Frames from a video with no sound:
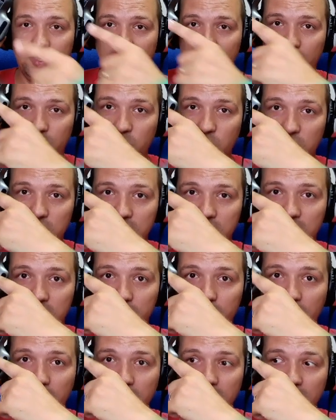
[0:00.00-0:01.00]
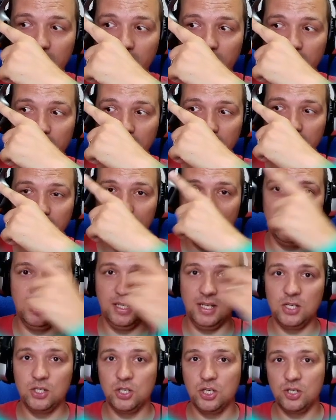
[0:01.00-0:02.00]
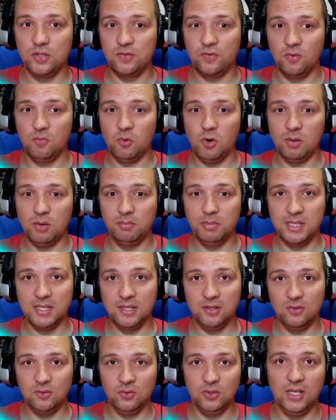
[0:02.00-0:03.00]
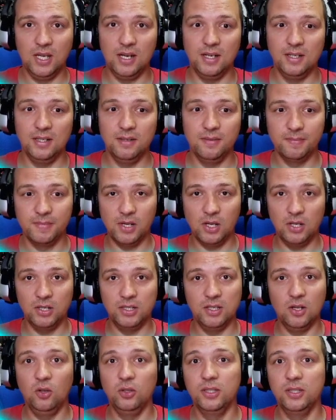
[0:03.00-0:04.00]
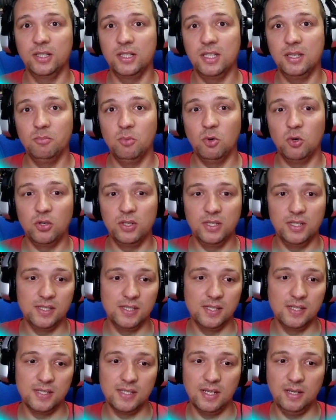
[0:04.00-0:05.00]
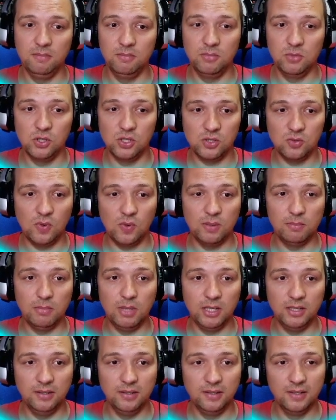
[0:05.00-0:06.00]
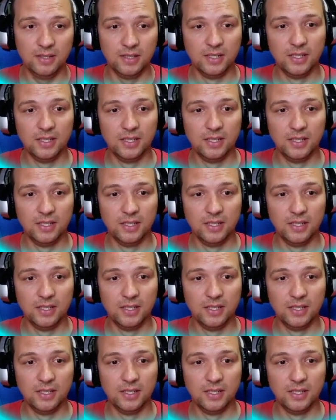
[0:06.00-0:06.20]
press this button over here and I change from one PC to the other, and on the keyboard is the same, just one button.